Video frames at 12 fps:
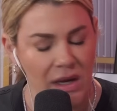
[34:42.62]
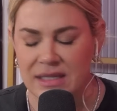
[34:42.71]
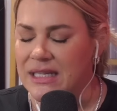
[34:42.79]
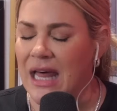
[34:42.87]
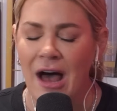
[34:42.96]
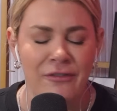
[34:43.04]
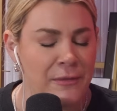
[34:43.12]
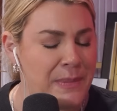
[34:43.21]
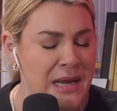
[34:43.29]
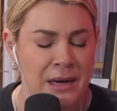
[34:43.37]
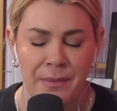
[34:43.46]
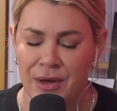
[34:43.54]
Love a
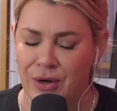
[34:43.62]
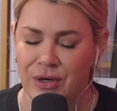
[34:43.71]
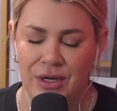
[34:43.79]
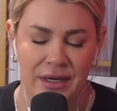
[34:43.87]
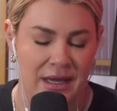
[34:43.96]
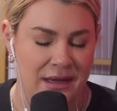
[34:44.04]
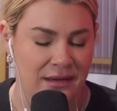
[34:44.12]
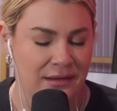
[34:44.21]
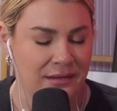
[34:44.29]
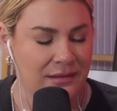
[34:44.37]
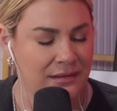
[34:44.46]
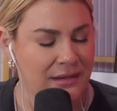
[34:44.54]
peanut butter cookie.
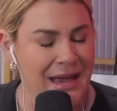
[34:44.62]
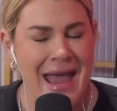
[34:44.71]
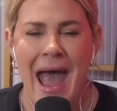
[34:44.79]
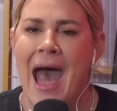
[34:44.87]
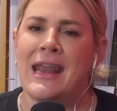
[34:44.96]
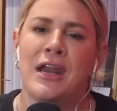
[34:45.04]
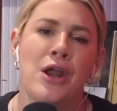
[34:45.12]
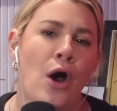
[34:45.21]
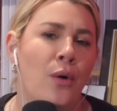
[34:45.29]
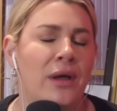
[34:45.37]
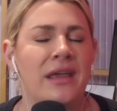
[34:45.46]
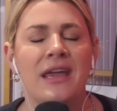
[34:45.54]
And I
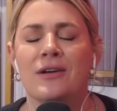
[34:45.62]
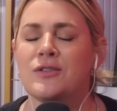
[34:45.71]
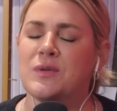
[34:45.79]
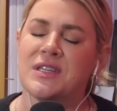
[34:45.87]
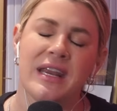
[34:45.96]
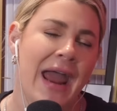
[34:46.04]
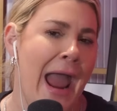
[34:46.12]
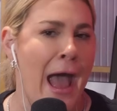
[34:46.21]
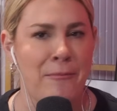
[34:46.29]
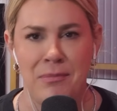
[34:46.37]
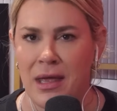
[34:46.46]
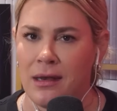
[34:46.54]
know, here's what's going to
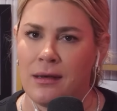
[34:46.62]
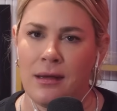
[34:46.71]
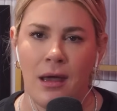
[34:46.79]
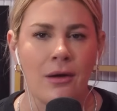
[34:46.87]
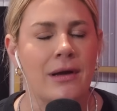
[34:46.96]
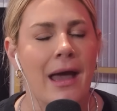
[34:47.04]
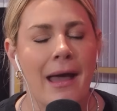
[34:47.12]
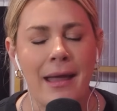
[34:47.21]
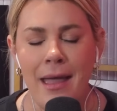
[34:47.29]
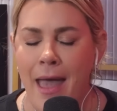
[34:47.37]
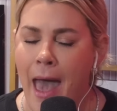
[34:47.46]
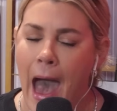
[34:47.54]
happen.
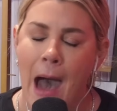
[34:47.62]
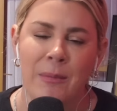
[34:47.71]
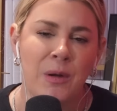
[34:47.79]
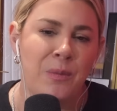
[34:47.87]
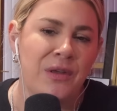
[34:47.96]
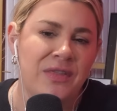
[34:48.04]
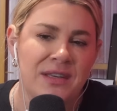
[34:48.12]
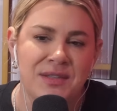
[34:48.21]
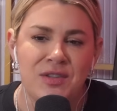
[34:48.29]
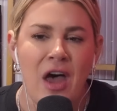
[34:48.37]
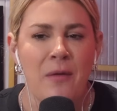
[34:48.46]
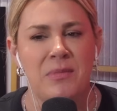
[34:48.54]
Okay. I'm going to put
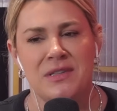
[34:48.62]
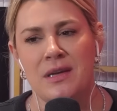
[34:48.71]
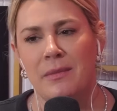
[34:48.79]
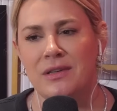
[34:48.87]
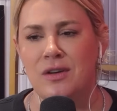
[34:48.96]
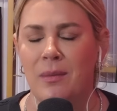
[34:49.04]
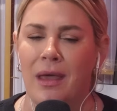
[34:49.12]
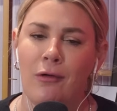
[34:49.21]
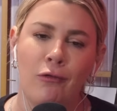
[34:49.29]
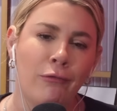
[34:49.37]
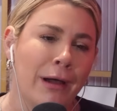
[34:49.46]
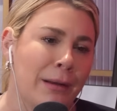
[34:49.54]
this up and somebody's going to be
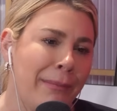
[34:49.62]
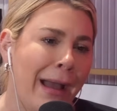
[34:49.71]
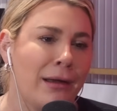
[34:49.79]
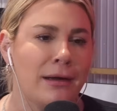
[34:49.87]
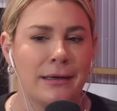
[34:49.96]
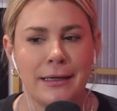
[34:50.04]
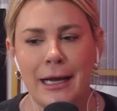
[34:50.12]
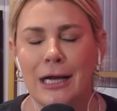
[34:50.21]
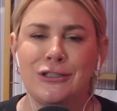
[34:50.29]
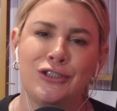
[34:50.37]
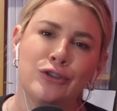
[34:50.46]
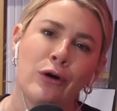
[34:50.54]
like, well, what about
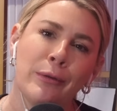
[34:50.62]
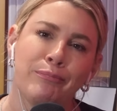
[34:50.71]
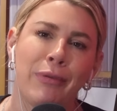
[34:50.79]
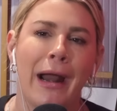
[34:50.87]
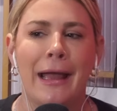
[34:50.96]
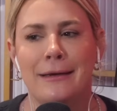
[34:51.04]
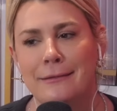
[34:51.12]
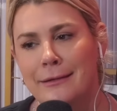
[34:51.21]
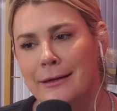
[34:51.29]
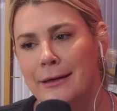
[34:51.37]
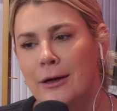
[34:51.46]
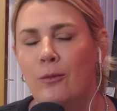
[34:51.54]
a shortbread?
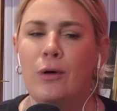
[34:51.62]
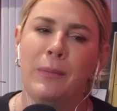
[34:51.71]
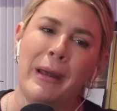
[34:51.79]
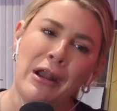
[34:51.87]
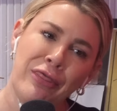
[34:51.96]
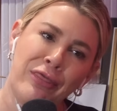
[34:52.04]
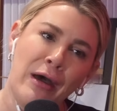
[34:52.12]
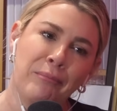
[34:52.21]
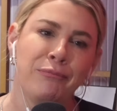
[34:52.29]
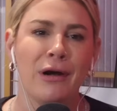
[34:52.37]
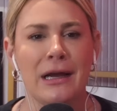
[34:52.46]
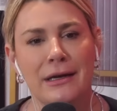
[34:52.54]
What about a
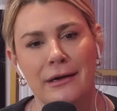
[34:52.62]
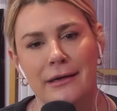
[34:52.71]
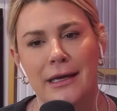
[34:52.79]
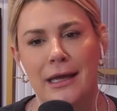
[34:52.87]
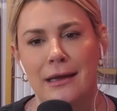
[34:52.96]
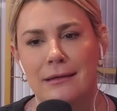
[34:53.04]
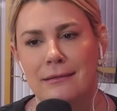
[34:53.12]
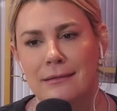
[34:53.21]
thumbprint cookie?